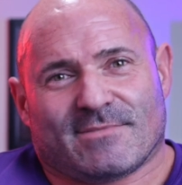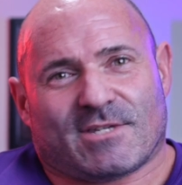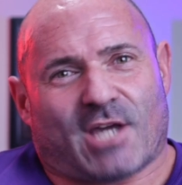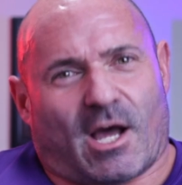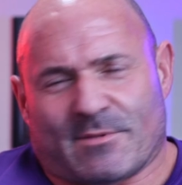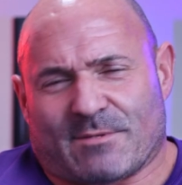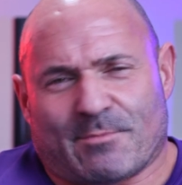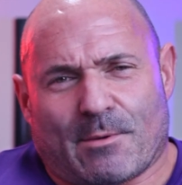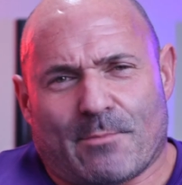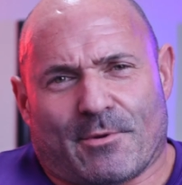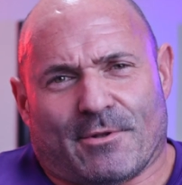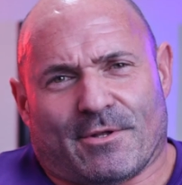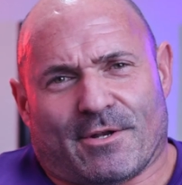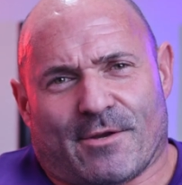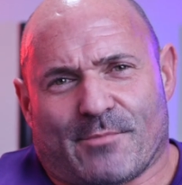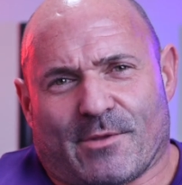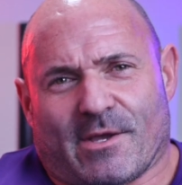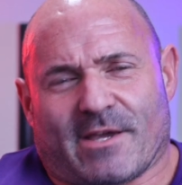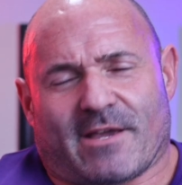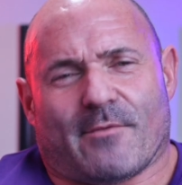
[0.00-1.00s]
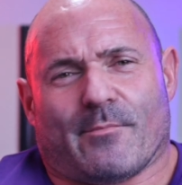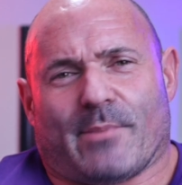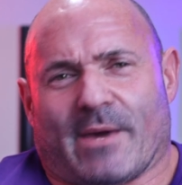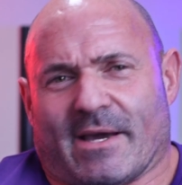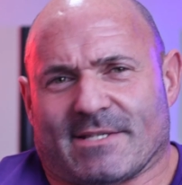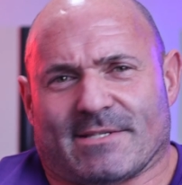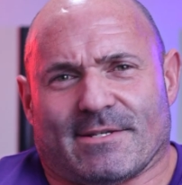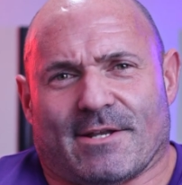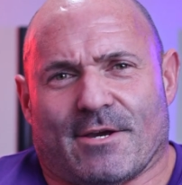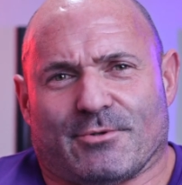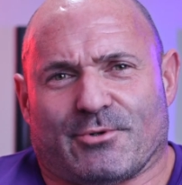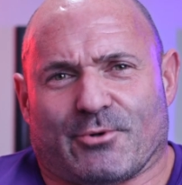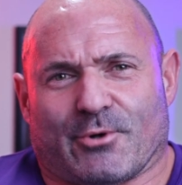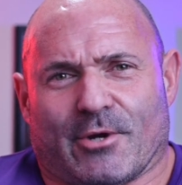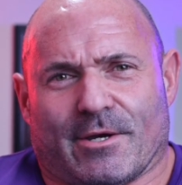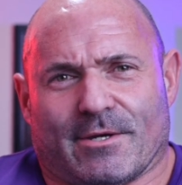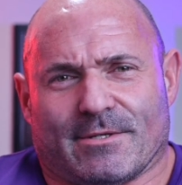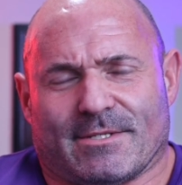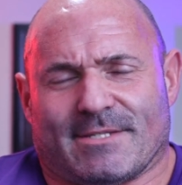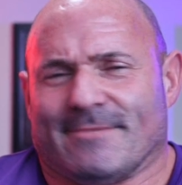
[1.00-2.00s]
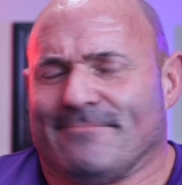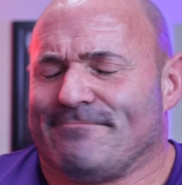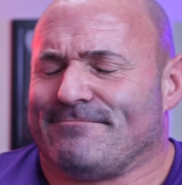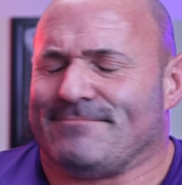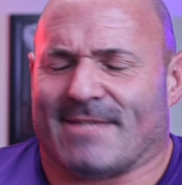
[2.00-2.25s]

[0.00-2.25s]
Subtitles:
Cops be pulling up like I'm passing out drugs.